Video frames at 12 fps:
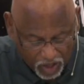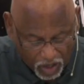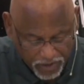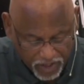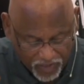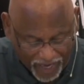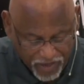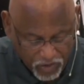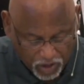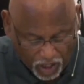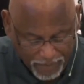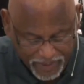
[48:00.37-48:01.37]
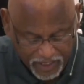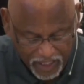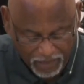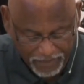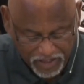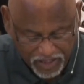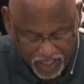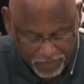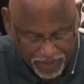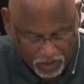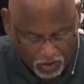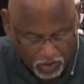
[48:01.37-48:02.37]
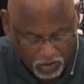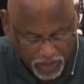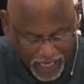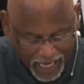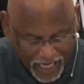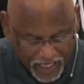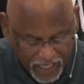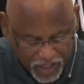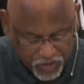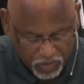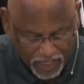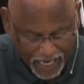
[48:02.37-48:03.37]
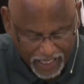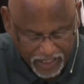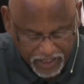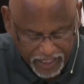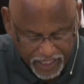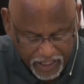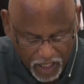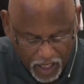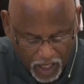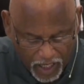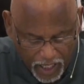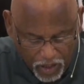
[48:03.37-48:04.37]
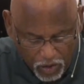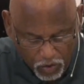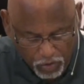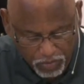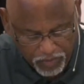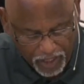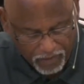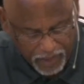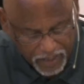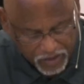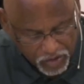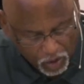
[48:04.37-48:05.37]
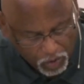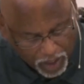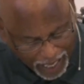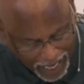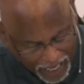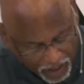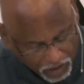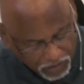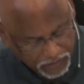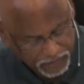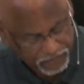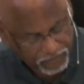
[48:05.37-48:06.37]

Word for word: saw Nathanael coming to him and said, behold, an Israelite indeed, in whom there is no guile.